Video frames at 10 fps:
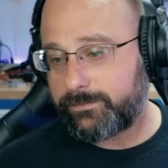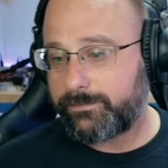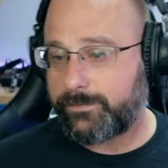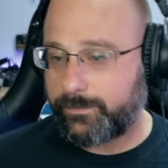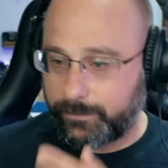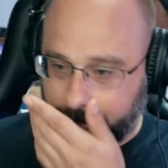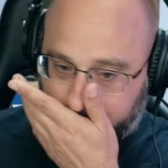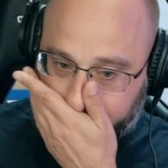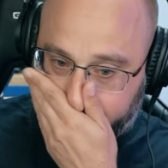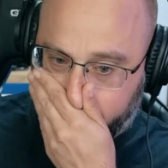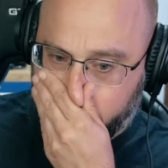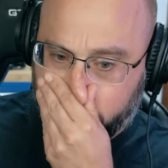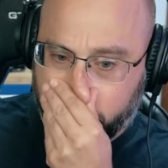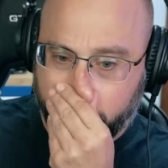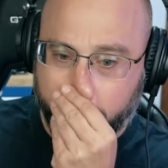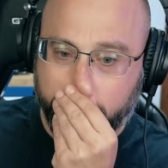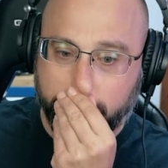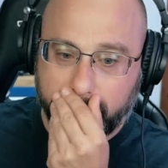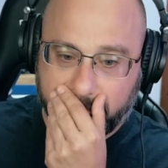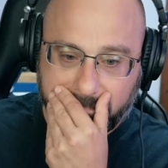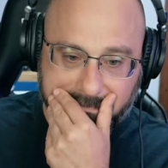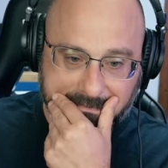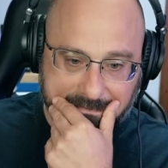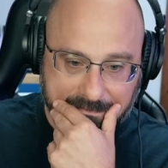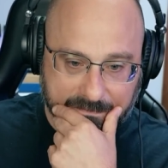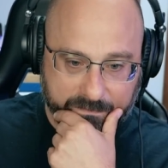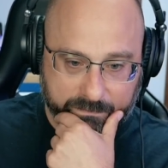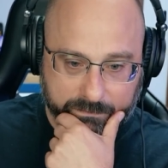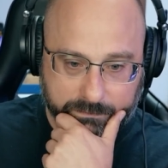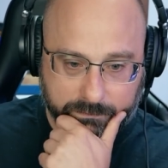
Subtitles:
(no one is talking)